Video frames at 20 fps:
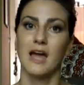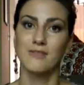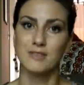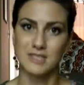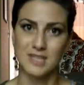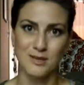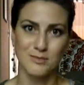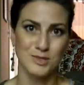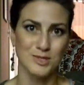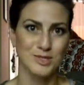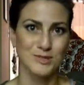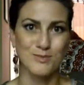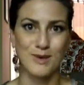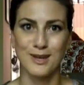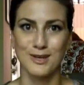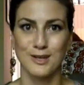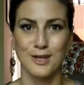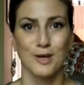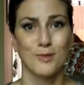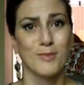Every time you
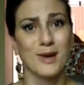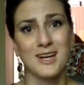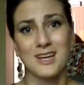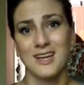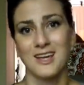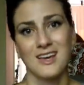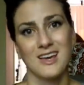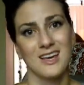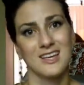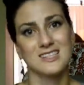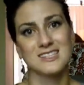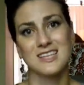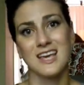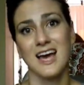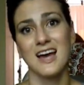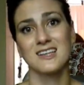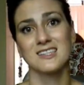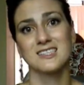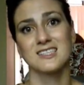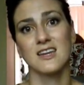spend your money, it's
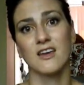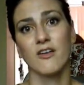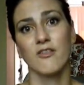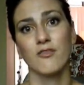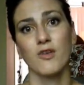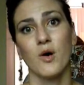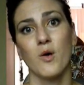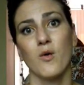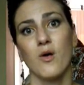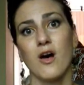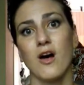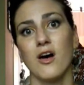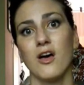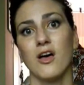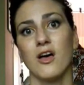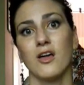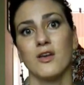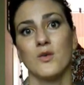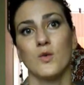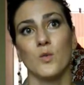casting a vote
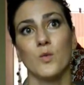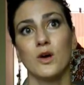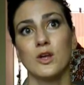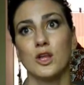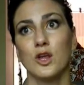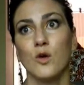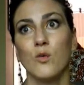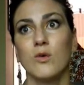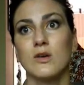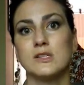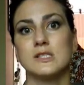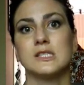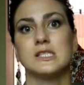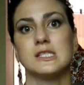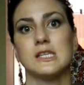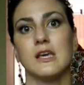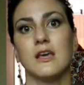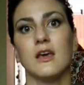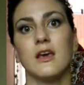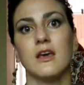on what you want
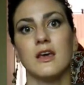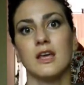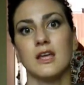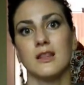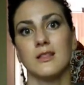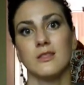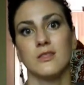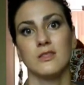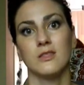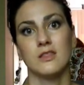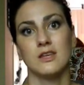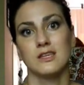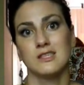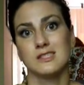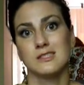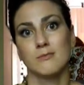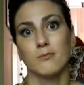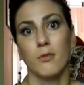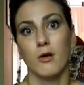to see in this